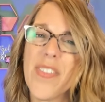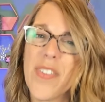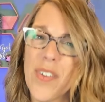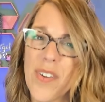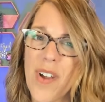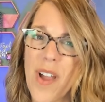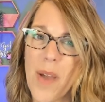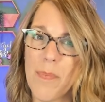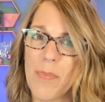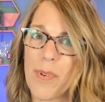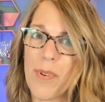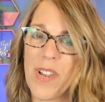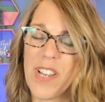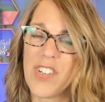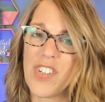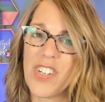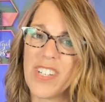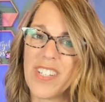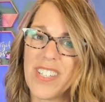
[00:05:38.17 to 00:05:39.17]
other
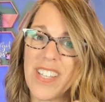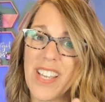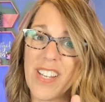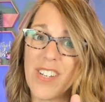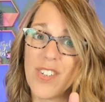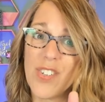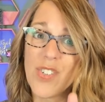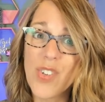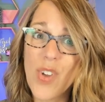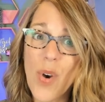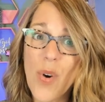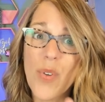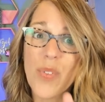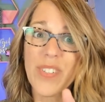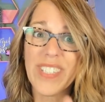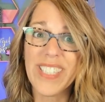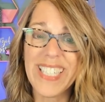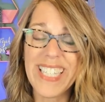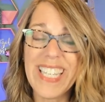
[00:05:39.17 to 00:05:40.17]
operations that
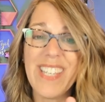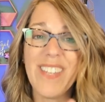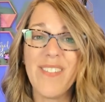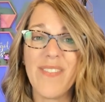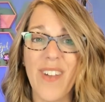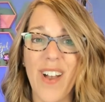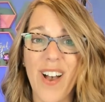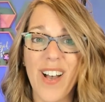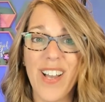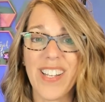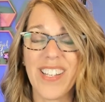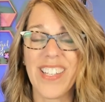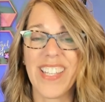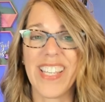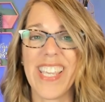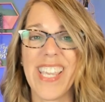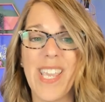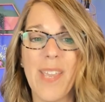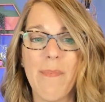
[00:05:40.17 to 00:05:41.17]
don't live on
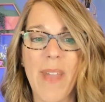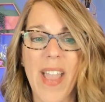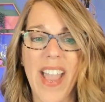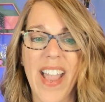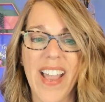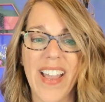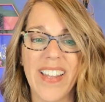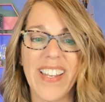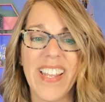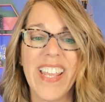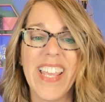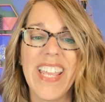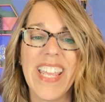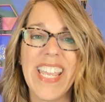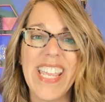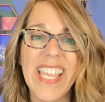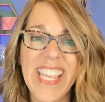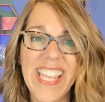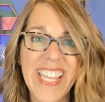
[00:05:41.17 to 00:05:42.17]
the keypad
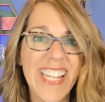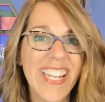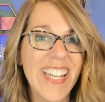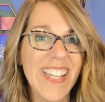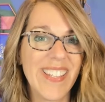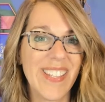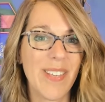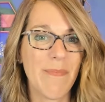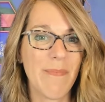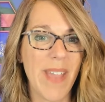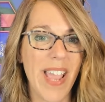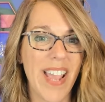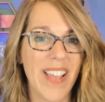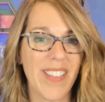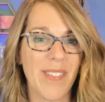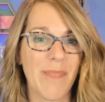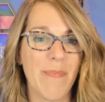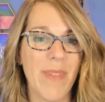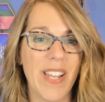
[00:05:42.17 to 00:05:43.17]
in the
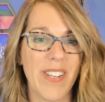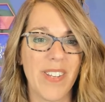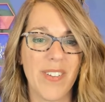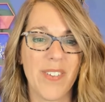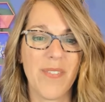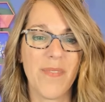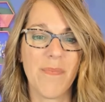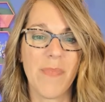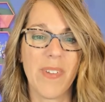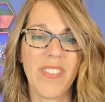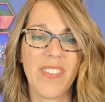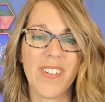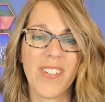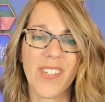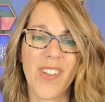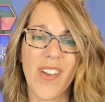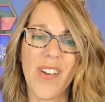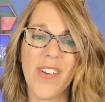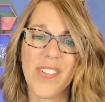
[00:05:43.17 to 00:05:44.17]
math menu, but
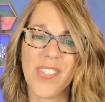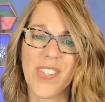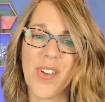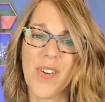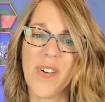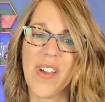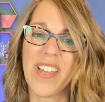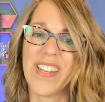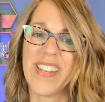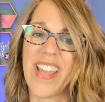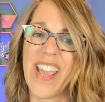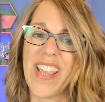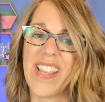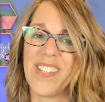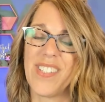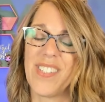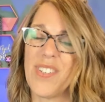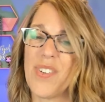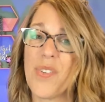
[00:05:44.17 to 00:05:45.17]
there's also a
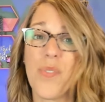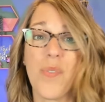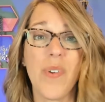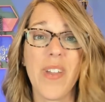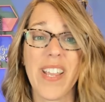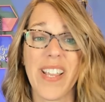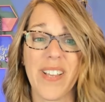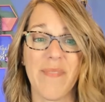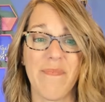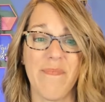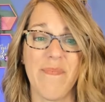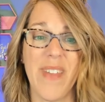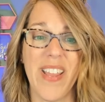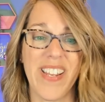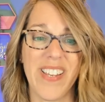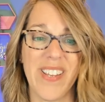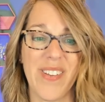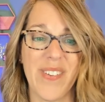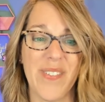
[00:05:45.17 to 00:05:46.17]
nice quick
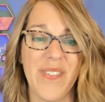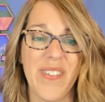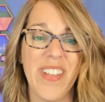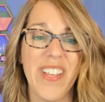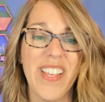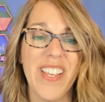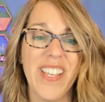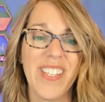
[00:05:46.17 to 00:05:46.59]
menu.